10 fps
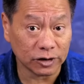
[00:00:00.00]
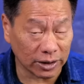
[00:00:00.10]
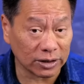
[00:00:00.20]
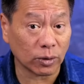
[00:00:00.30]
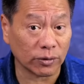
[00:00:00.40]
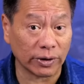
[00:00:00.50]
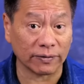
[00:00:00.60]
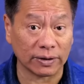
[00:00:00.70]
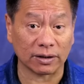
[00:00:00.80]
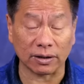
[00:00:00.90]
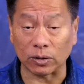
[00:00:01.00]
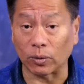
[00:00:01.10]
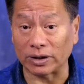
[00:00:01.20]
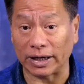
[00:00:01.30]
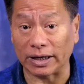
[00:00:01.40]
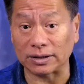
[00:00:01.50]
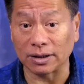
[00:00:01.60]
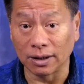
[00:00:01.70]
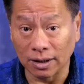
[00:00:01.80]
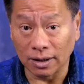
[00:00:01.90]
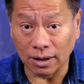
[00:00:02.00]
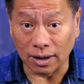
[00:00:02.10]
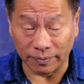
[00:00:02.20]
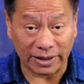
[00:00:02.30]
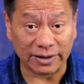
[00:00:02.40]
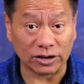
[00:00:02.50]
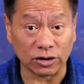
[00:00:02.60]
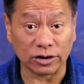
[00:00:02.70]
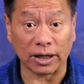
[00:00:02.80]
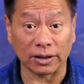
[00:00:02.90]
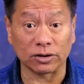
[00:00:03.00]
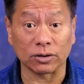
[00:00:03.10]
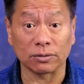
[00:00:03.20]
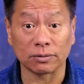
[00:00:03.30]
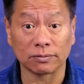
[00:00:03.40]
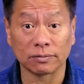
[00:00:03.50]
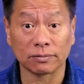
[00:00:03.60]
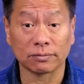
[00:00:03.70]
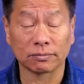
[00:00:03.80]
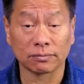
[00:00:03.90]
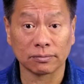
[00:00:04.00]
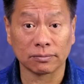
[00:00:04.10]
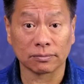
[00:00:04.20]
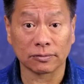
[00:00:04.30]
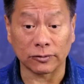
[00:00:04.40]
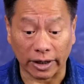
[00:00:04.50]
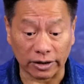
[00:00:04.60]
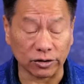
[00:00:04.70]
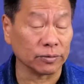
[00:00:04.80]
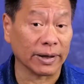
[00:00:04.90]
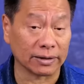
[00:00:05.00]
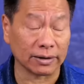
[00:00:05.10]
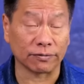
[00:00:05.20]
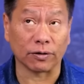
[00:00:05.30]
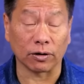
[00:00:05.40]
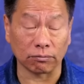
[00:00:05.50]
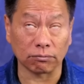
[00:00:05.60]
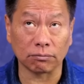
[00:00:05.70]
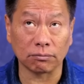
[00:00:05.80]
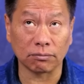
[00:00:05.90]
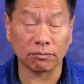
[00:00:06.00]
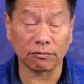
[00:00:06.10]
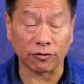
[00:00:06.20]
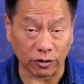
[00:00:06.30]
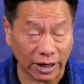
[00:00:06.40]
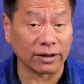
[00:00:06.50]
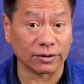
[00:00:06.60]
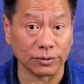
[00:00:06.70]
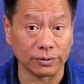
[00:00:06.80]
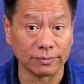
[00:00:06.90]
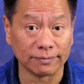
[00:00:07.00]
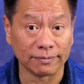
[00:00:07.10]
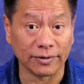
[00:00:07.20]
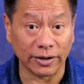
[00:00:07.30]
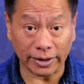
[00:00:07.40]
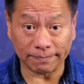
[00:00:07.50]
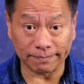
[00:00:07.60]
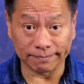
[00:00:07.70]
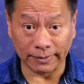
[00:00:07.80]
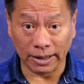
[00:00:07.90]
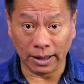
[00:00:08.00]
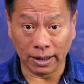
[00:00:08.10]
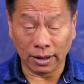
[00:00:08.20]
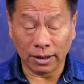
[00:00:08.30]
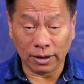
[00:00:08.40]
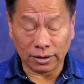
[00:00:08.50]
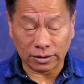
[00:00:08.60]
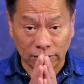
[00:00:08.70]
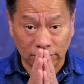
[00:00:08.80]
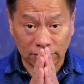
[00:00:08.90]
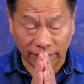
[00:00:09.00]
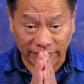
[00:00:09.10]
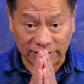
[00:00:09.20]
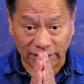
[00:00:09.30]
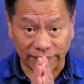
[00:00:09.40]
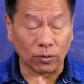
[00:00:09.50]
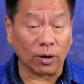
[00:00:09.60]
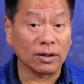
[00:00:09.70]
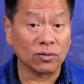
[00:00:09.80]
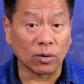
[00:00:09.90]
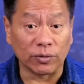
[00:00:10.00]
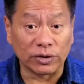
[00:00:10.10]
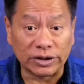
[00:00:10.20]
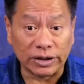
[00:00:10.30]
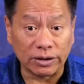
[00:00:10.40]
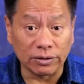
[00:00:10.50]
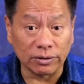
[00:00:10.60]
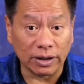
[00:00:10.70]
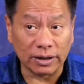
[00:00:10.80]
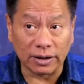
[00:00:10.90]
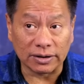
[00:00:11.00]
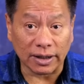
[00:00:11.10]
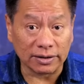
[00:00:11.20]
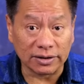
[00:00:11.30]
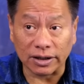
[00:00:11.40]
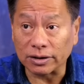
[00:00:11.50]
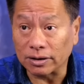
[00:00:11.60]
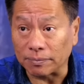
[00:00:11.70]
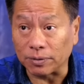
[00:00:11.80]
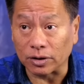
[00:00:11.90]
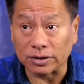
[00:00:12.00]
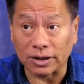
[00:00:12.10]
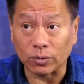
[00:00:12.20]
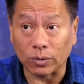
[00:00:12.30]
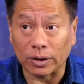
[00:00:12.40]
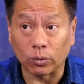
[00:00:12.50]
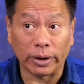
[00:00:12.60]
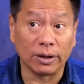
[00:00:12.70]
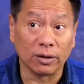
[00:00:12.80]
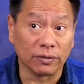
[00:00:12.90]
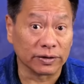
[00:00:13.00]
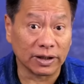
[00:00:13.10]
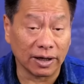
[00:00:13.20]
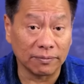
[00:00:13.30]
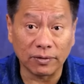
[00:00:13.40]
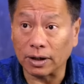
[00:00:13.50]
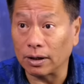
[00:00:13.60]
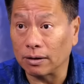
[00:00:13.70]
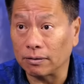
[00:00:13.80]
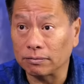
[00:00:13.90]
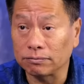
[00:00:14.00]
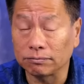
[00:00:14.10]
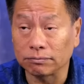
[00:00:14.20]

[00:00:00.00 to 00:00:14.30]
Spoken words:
So that's why we have the 31 days meditation challenge, gratitude meditate for gratitude. All right? So namaste, everyone. We will see you in the second session. I apologize. We went way over time.